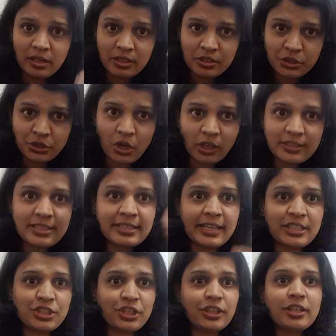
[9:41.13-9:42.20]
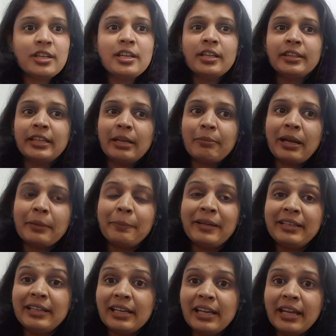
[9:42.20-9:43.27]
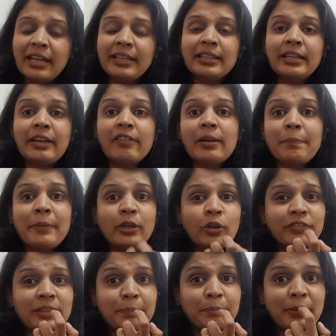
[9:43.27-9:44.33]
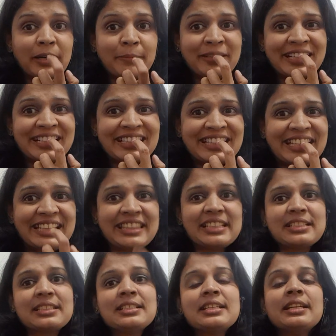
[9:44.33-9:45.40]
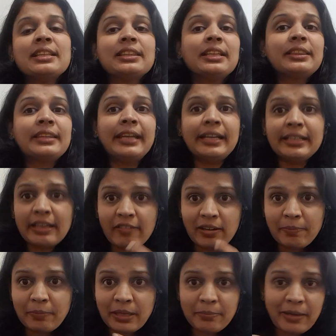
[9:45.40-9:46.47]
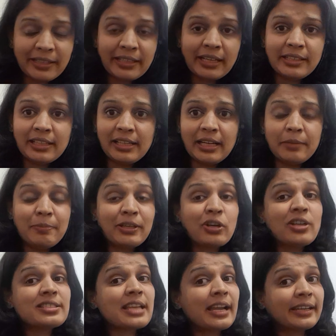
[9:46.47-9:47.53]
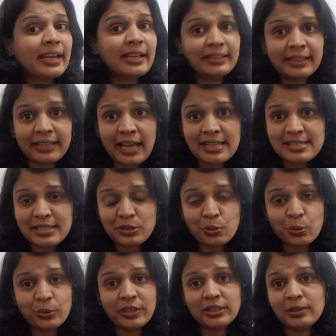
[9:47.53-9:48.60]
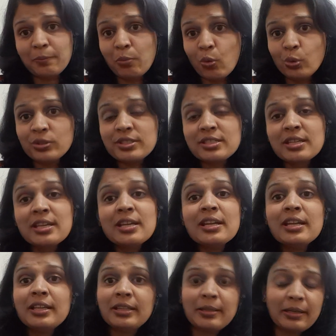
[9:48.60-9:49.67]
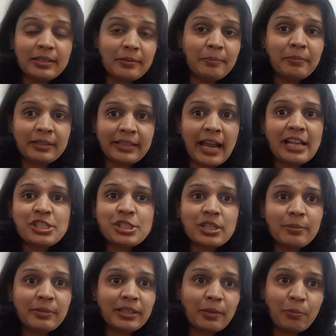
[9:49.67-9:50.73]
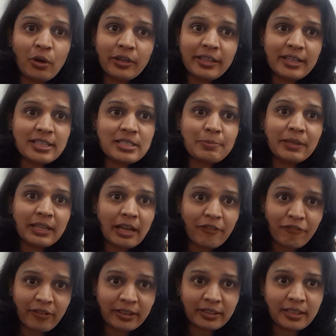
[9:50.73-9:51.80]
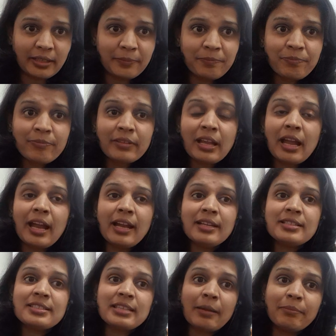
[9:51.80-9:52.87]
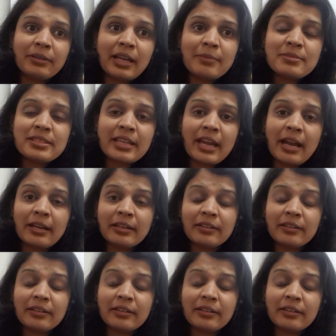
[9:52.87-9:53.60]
short statured. There might be delay in the development of the permanent teeth. The teeth development might get delayed because again the calcitone in the bones, the calcium in the body is being affected, and sometimes there